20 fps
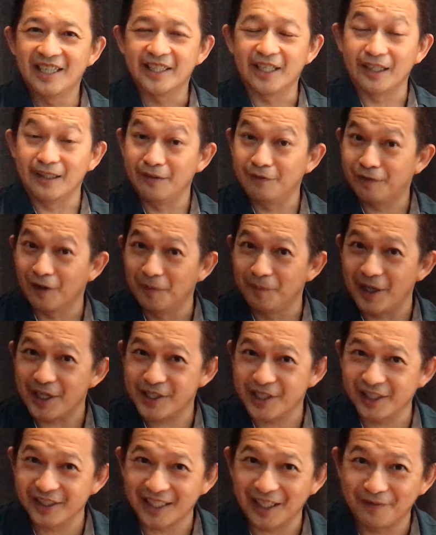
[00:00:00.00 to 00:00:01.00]
the
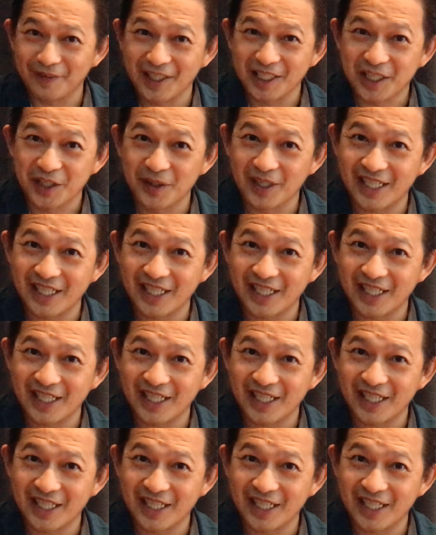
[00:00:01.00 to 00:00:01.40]
information given to